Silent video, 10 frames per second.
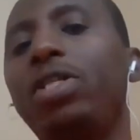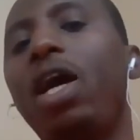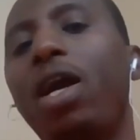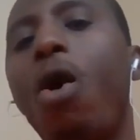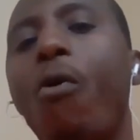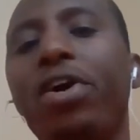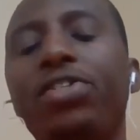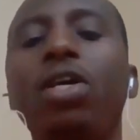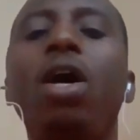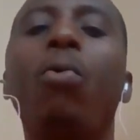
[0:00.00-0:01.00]
like
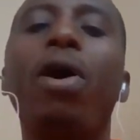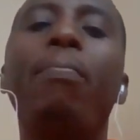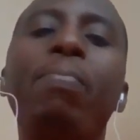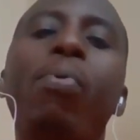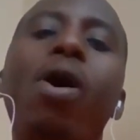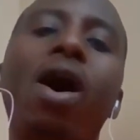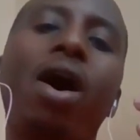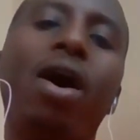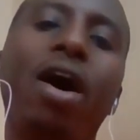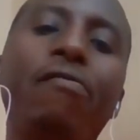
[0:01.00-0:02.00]
ours, where people
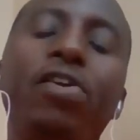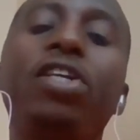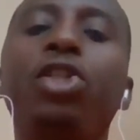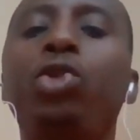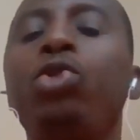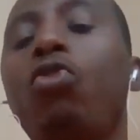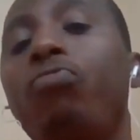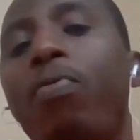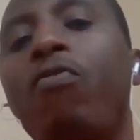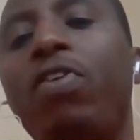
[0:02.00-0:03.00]
are having issues
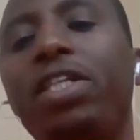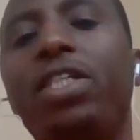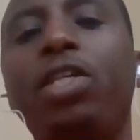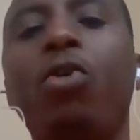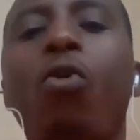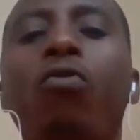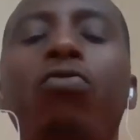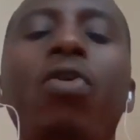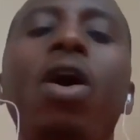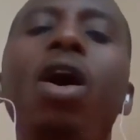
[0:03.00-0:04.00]
of poverty, of
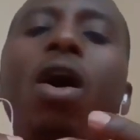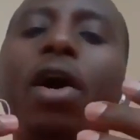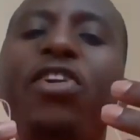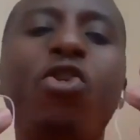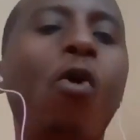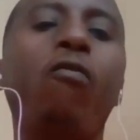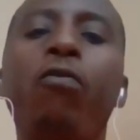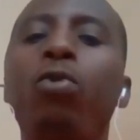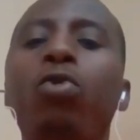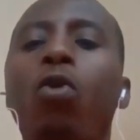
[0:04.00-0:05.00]
no
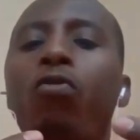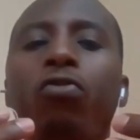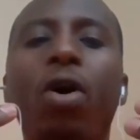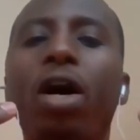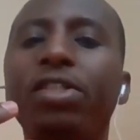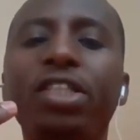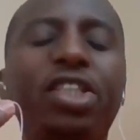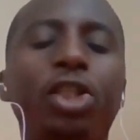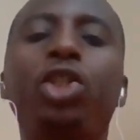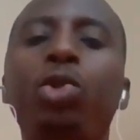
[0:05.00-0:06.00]
food, of
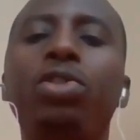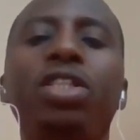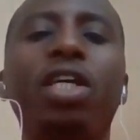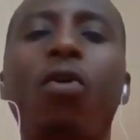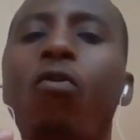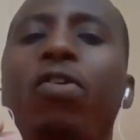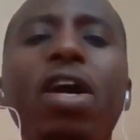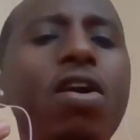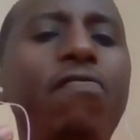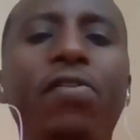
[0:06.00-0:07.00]
insecurity, of
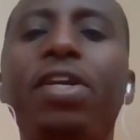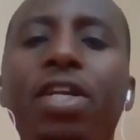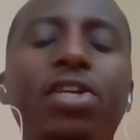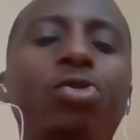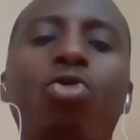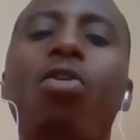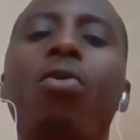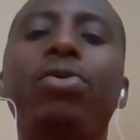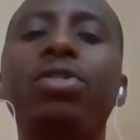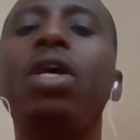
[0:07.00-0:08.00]
everyday
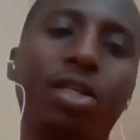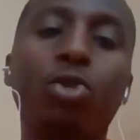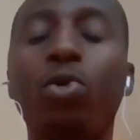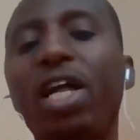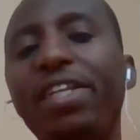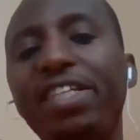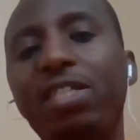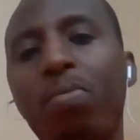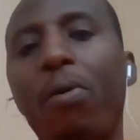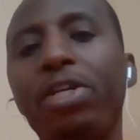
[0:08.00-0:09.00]
struggles. So that
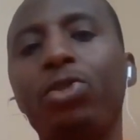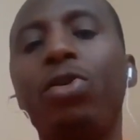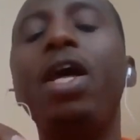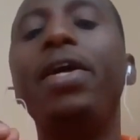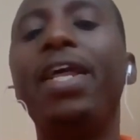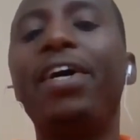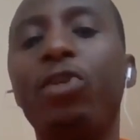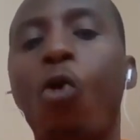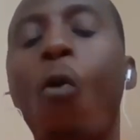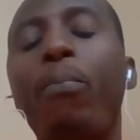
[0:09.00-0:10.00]
inspiration, that
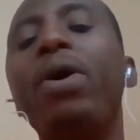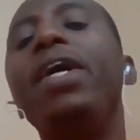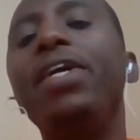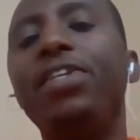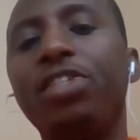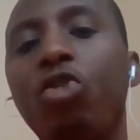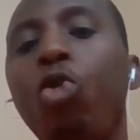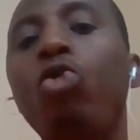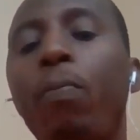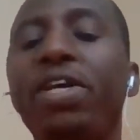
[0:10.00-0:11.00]
hope is
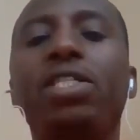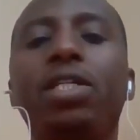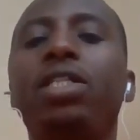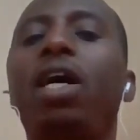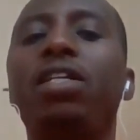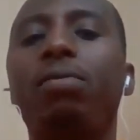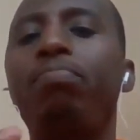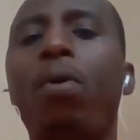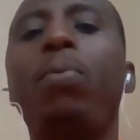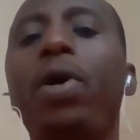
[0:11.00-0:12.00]
good message, and
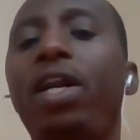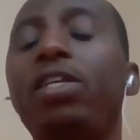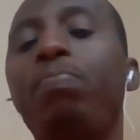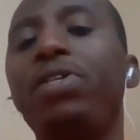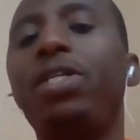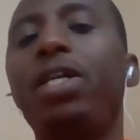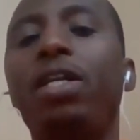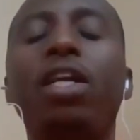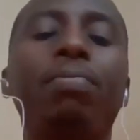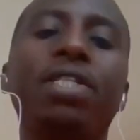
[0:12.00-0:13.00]
Bobi Wine has presented
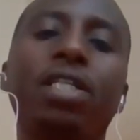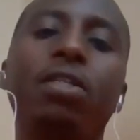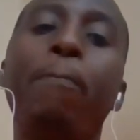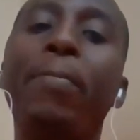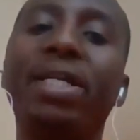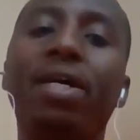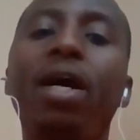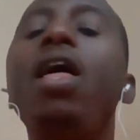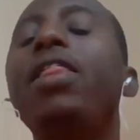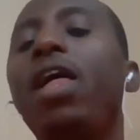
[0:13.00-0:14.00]
that message better
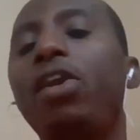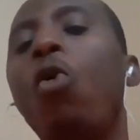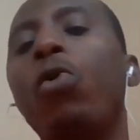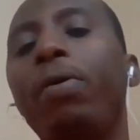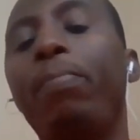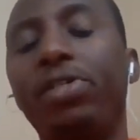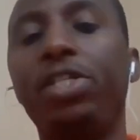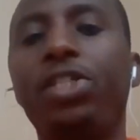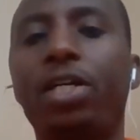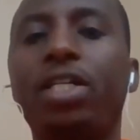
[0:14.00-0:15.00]
than all the
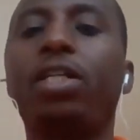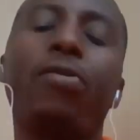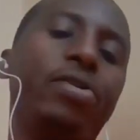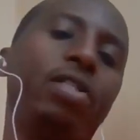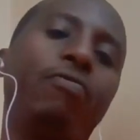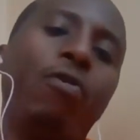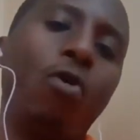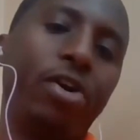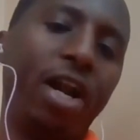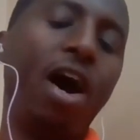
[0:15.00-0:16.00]
politicians at least
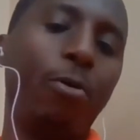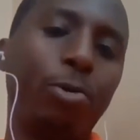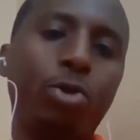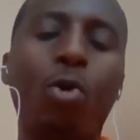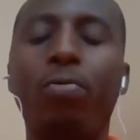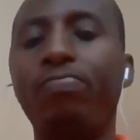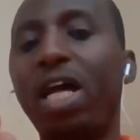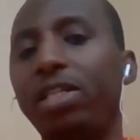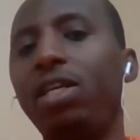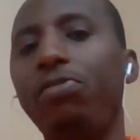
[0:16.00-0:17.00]
for now. So
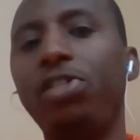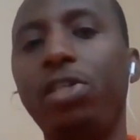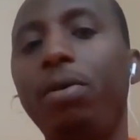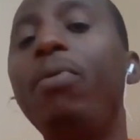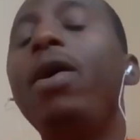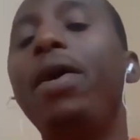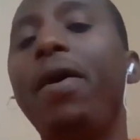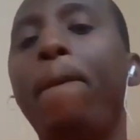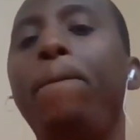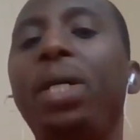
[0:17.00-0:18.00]
that gives him
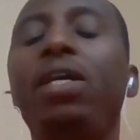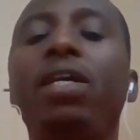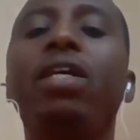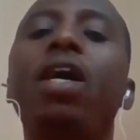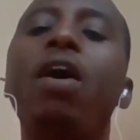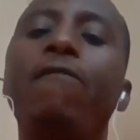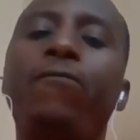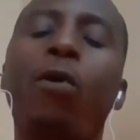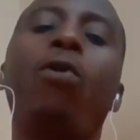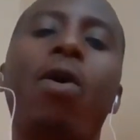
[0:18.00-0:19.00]
a big
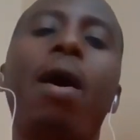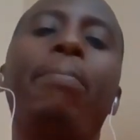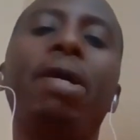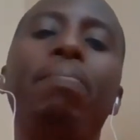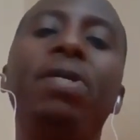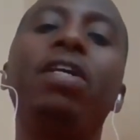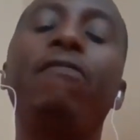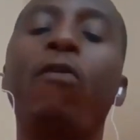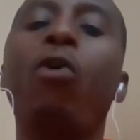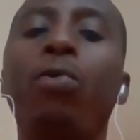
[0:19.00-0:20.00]
follow-up, a big
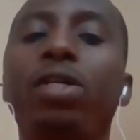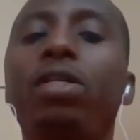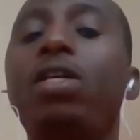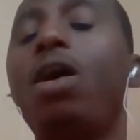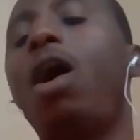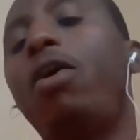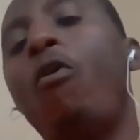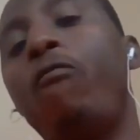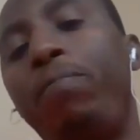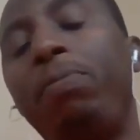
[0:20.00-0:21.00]
following
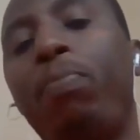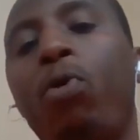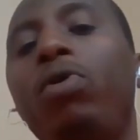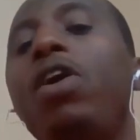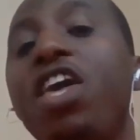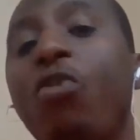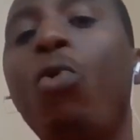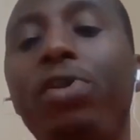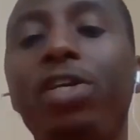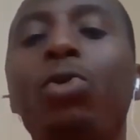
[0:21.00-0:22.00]
of people,
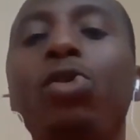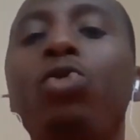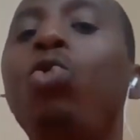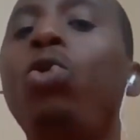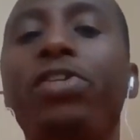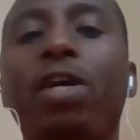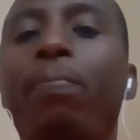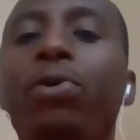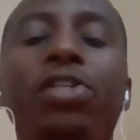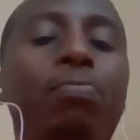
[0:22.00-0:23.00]
including those who don't
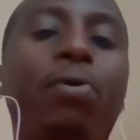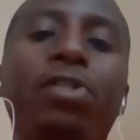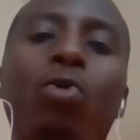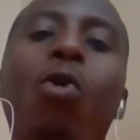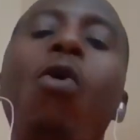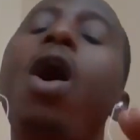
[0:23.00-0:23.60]
support his political